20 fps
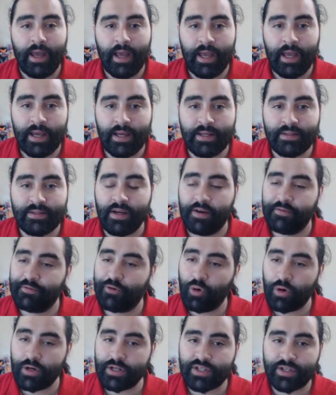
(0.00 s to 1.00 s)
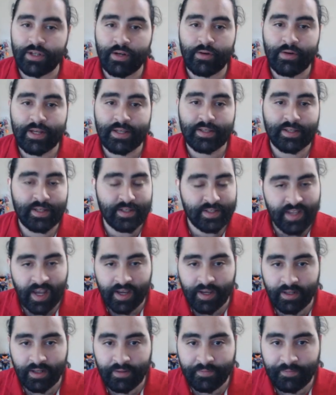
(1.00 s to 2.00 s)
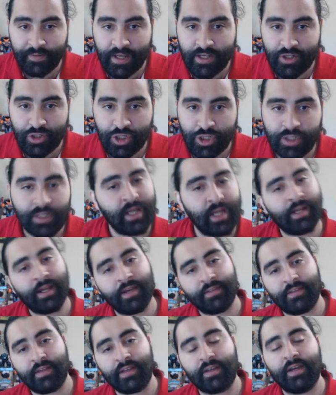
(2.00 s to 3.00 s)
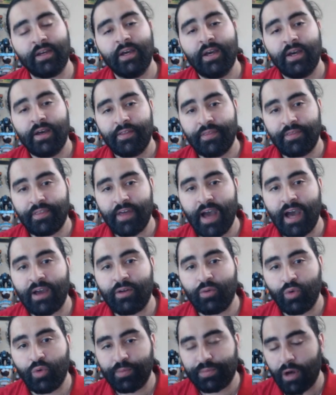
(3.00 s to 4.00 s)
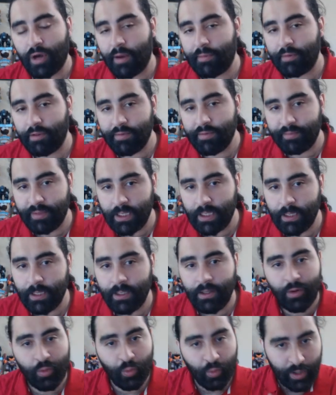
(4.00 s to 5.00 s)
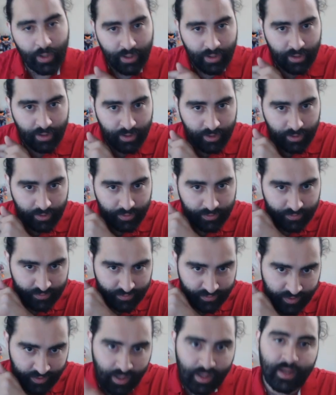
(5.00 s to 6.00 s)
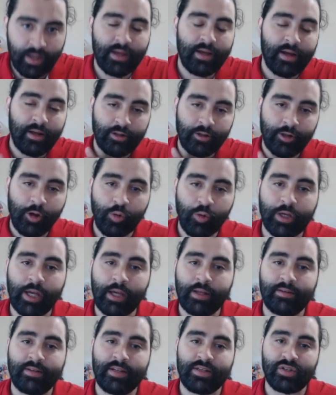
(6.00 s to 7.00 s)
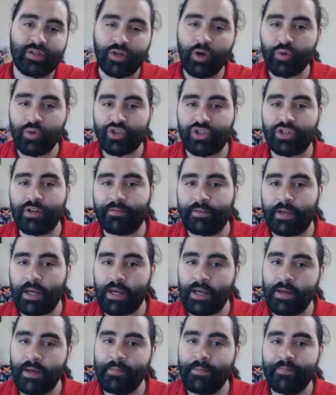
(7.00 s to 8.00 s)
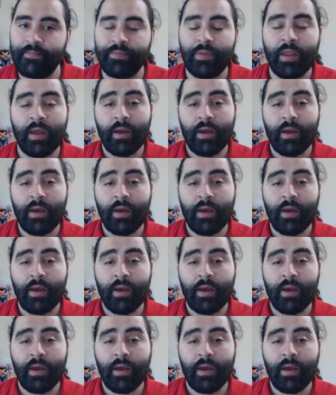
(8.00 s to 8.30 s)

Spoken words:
And of course, there is a second invasion, and I think that will probably be where they locate this Ghost of game.